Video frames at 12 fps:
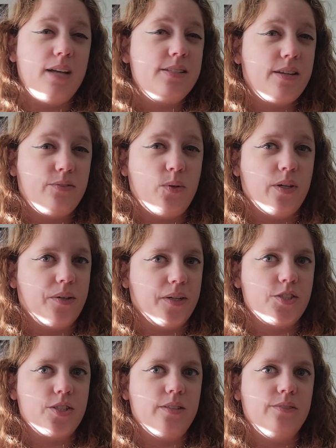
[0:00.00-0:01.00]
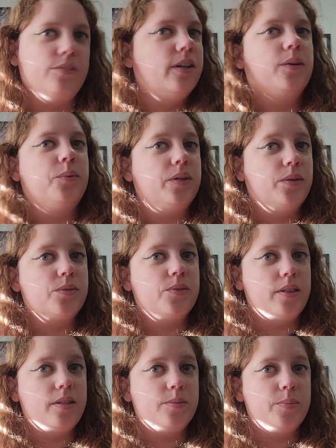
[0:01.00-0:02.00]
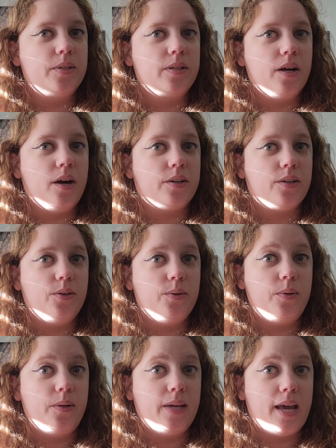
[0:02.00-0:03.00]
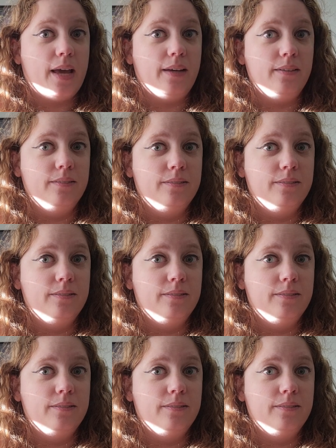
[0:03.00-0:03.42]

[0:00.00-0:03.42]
just have one question for anyone who has read this book. Are you okay?